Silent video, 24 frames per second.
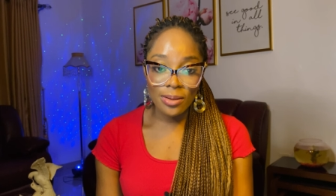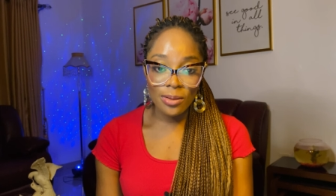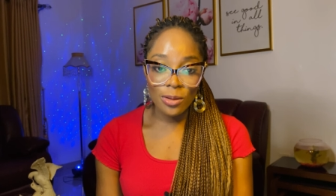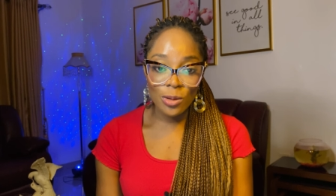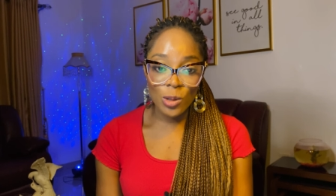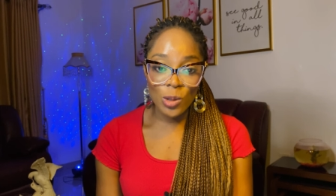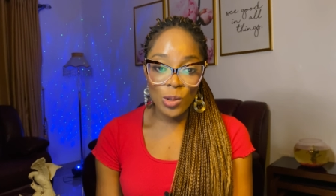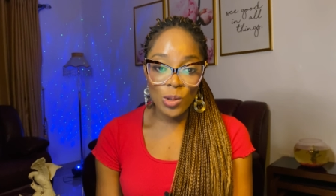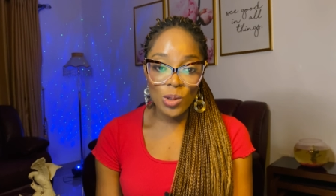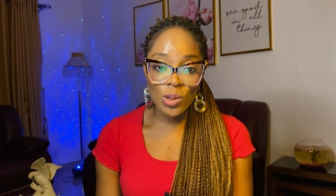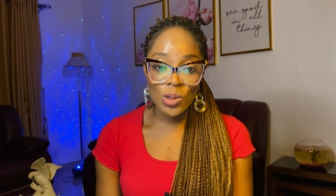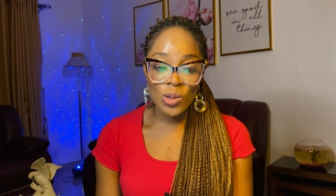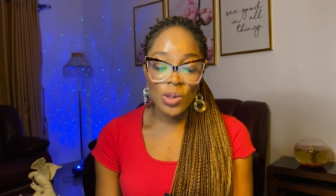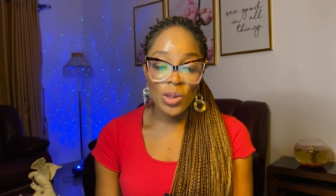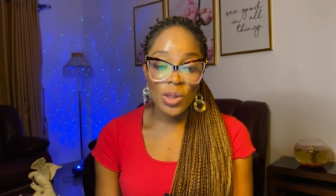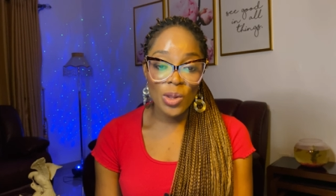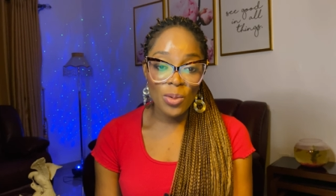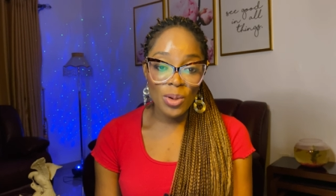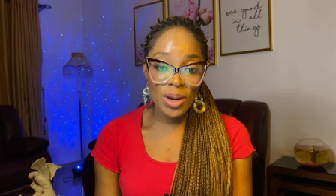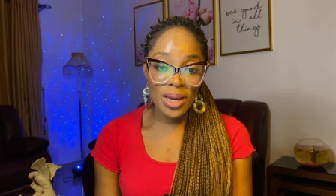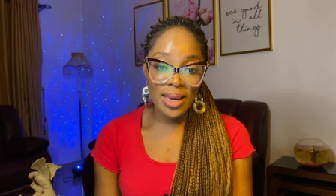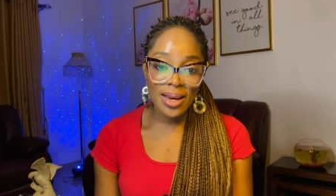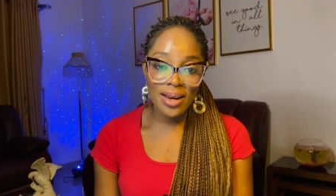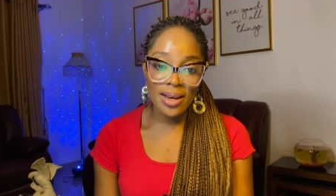two to
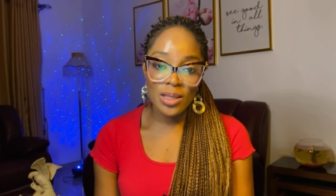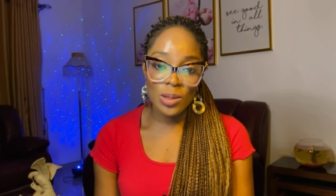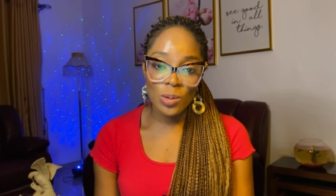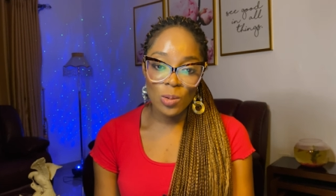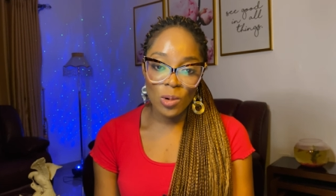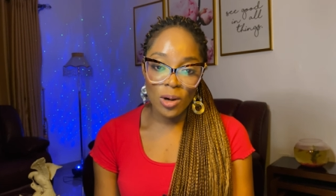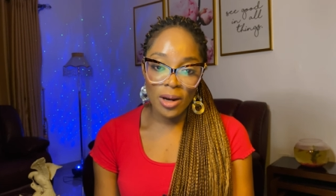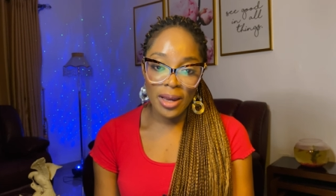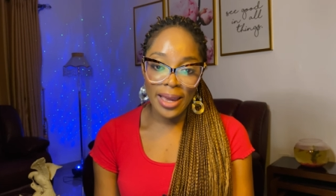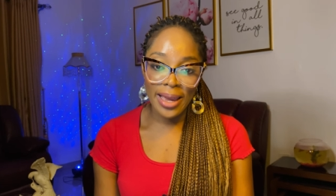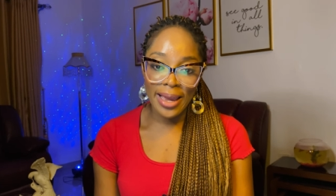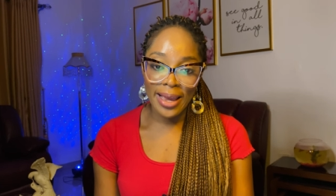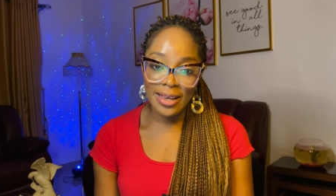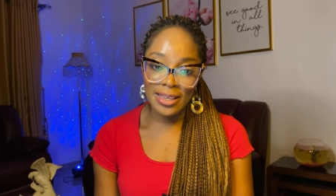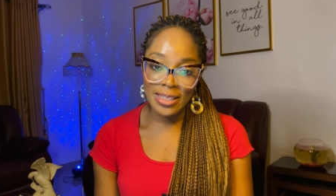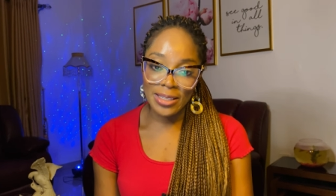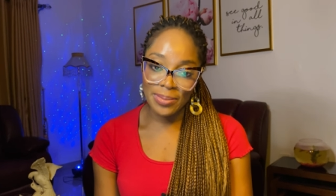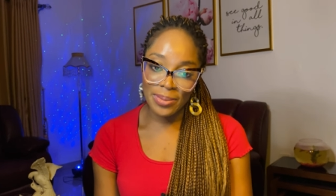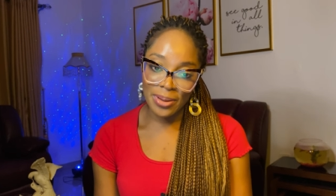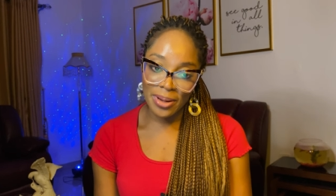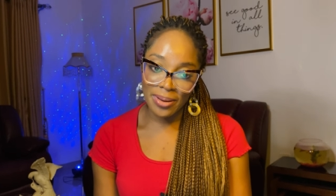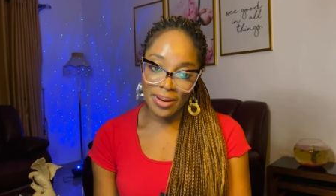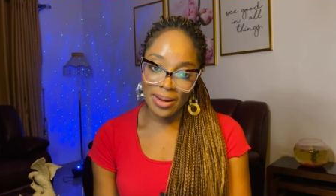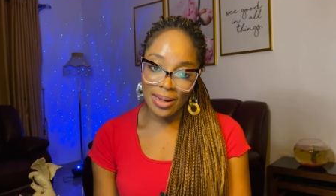three years working
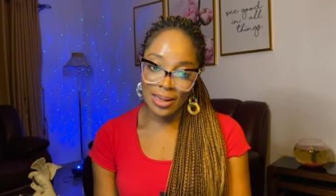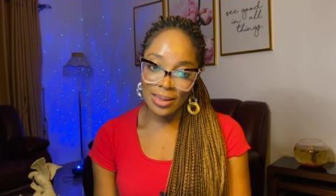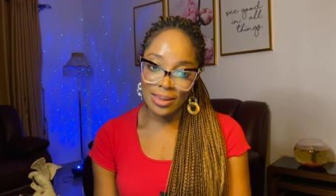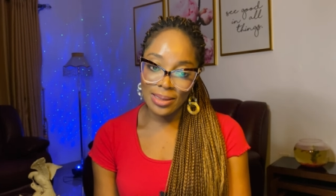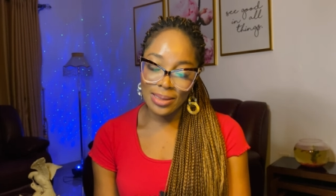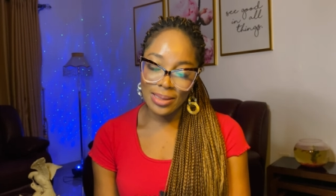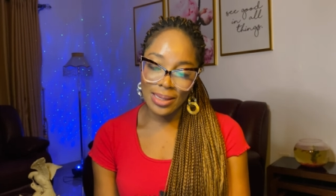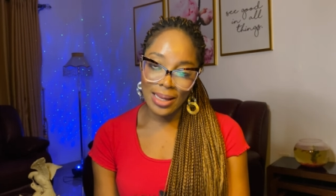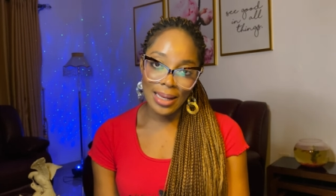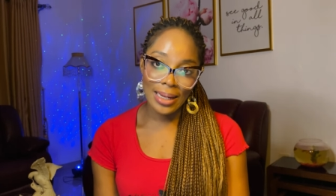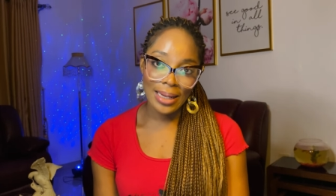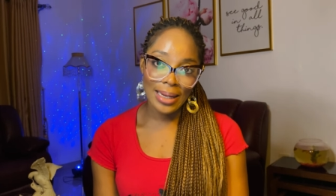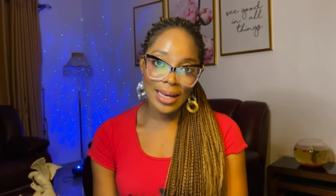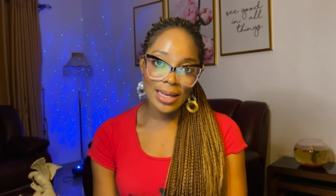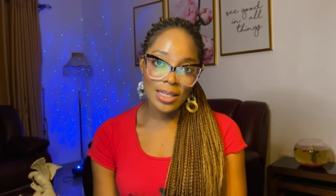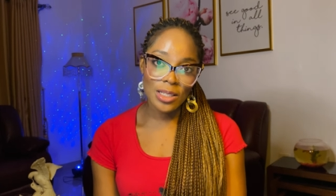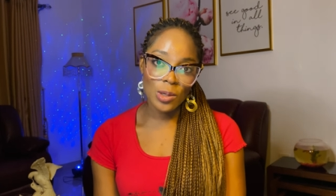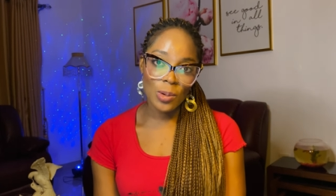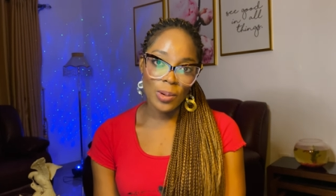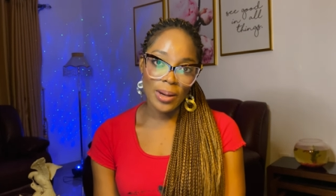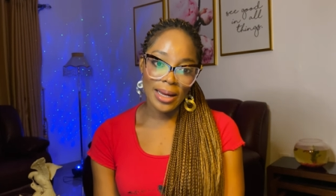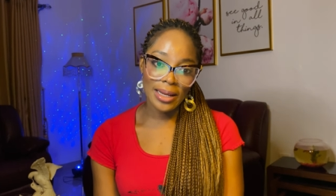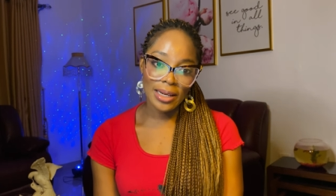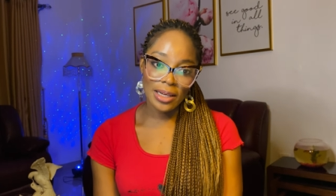experience, and that's
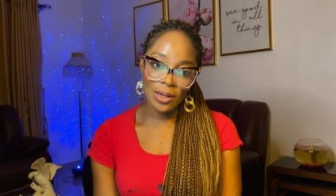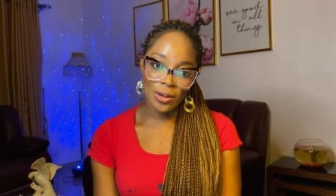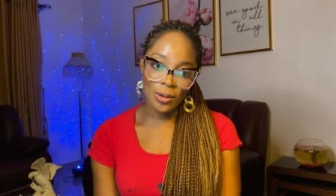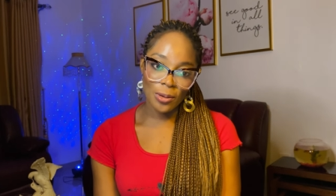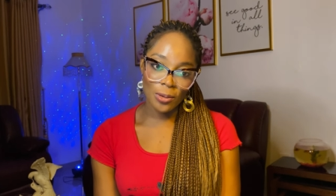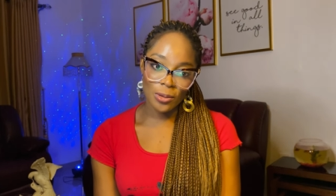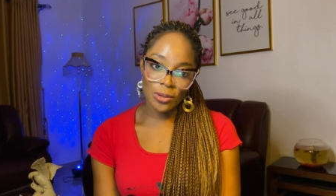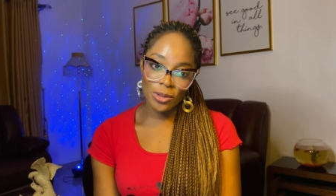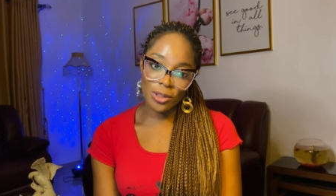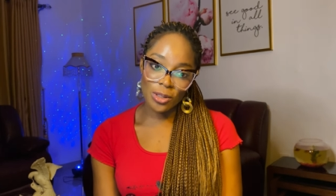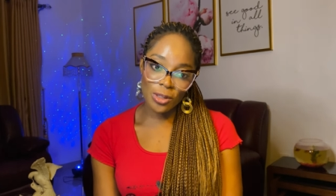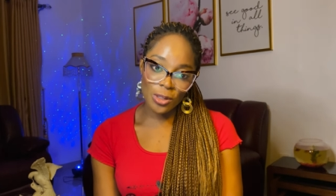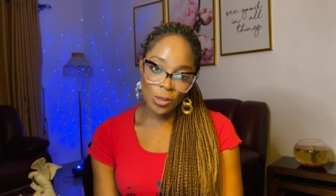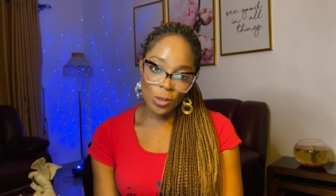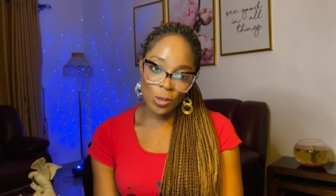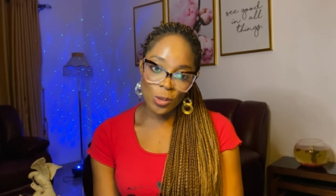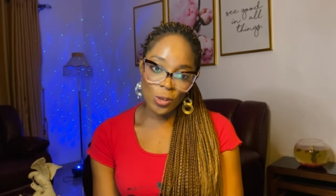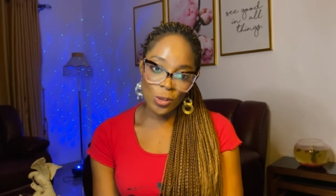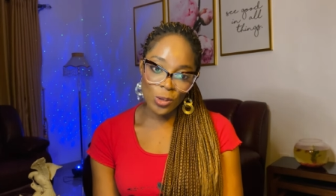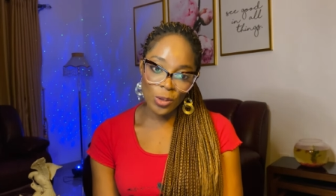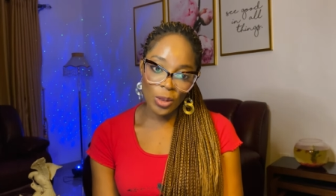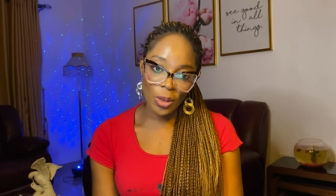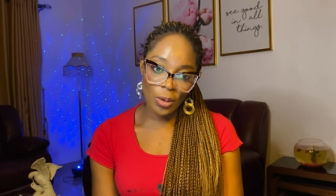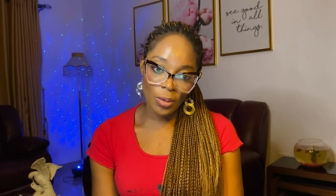quite low, just two
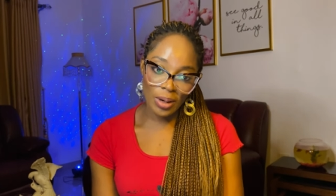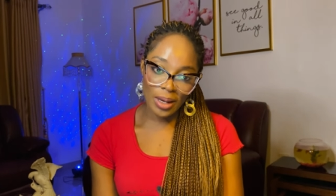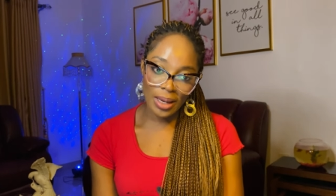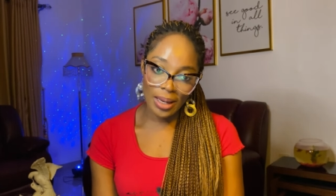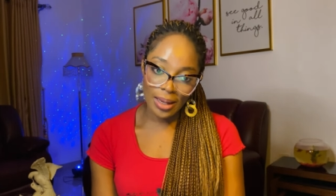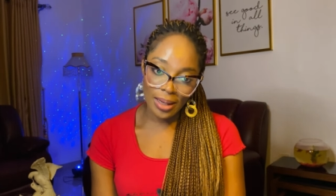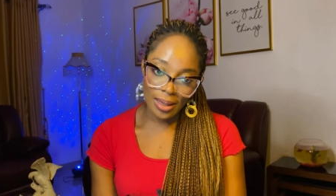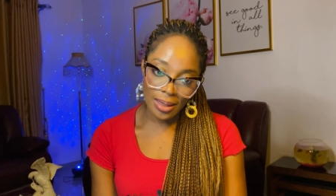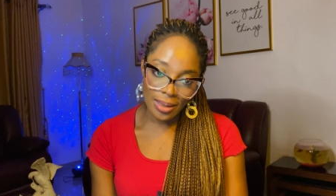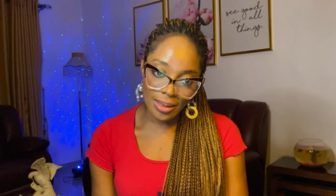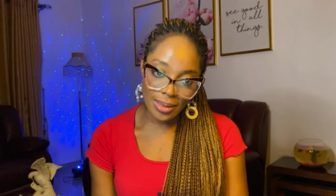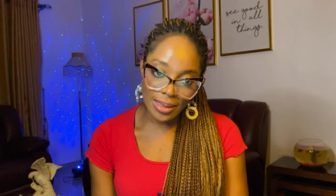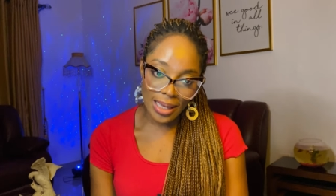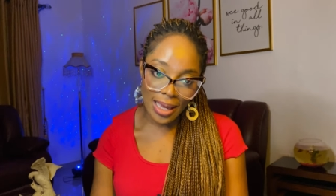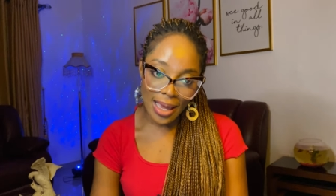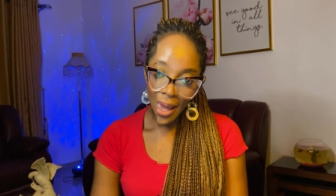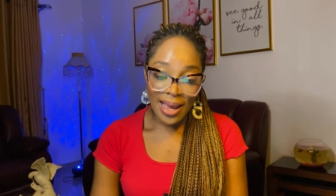to three years.